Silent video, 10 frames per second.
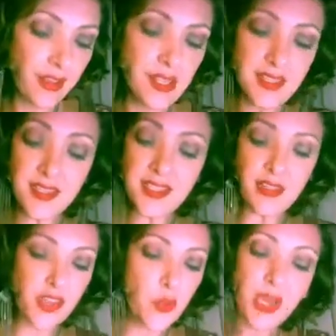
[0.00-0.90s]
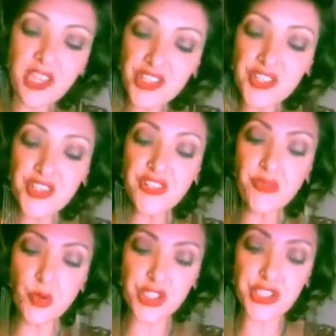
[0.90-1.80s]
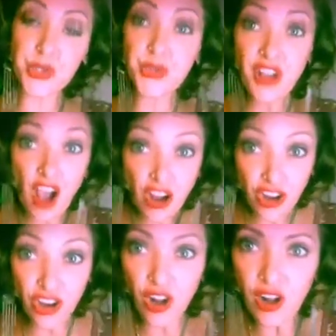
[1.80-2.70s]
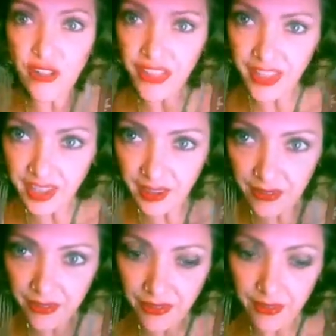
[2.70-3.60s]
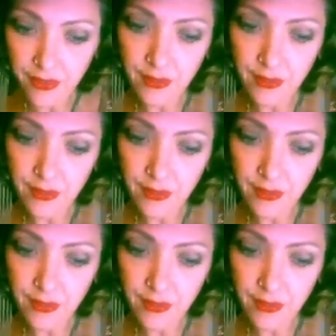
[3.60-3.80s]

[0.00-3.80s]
This is telling you patience and fortitude conquer all things.